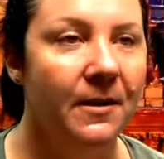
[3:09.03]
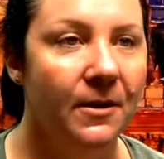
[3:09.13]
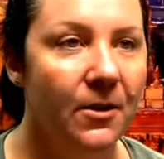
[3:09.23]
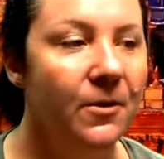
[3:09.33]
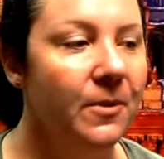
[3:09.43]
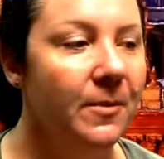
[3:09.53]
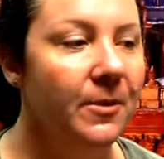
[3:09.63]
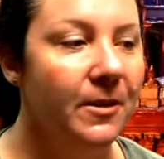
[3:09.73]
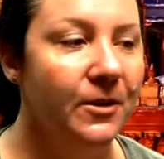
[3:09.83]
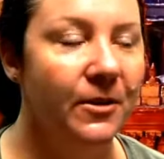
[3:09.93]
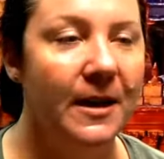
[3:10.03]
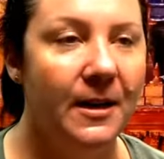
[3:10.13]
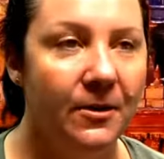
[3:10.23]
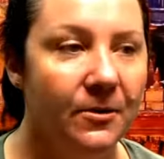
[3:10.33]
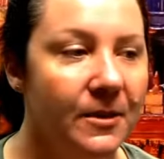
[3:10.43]
Go to Weblearn
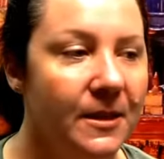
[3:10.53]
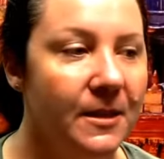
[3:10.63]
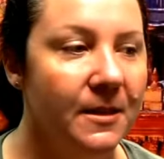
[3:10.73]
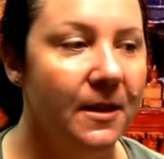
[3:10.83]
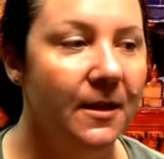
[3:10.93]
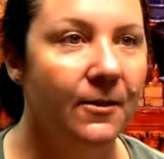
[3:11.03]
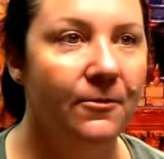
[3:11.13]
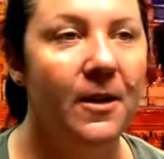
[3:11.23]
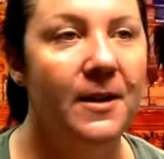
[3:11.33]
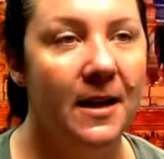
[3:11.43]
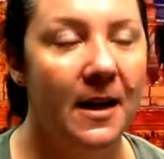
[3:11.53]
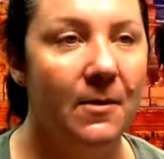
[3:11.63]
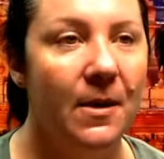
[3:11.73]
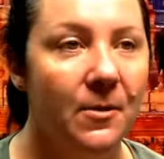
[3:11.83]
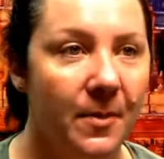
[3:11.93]
training courses, find out
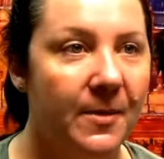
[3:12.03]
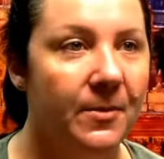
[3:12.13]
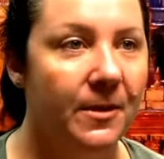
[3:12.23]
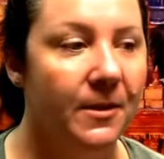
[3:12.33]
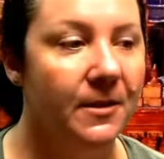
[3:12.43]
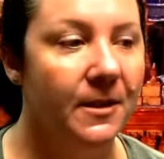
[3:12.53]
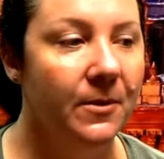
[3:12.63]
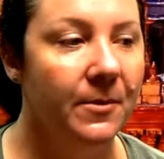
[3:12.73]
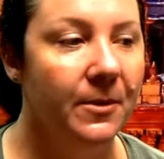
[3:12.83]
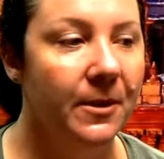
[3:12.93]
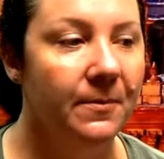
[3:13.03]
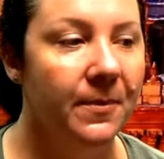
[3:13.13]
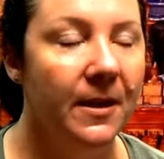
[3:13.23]
how other people are using Weblearn,